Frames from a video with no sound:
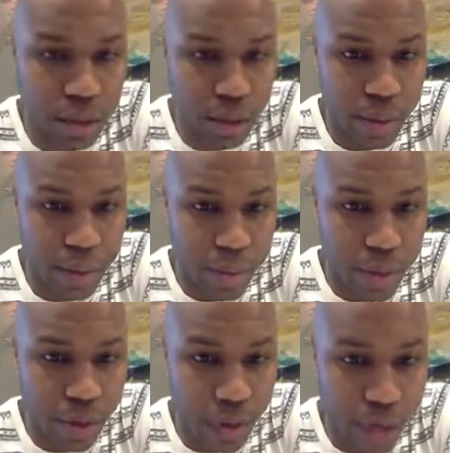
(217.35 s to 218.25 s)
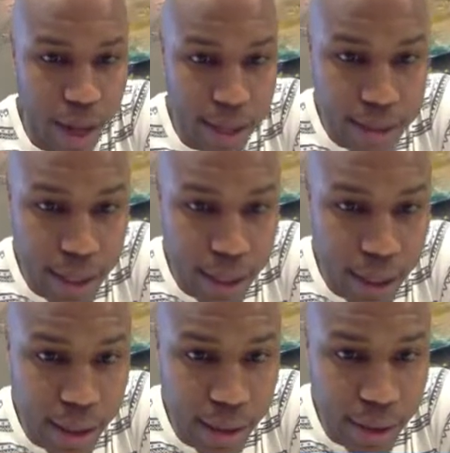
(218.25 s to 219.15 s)
So that said,
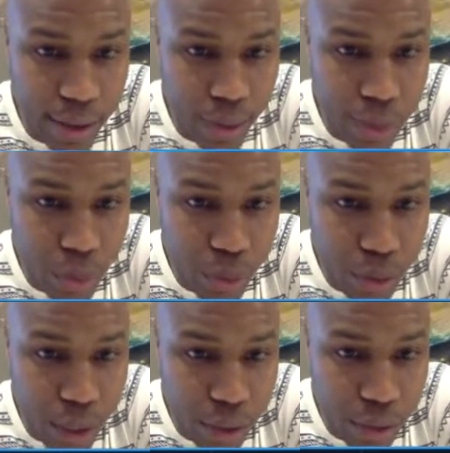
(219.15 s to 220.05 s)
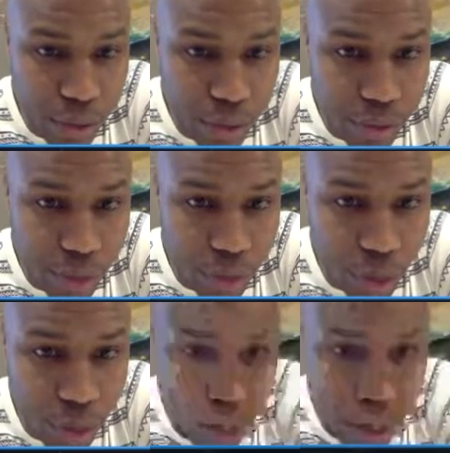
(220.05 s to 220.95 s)
if I move it down even further, what do I
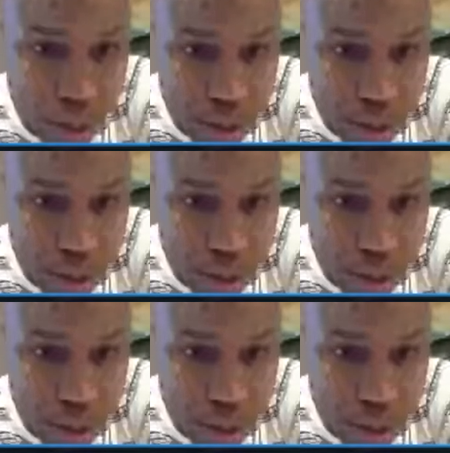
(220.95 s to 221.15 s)
see?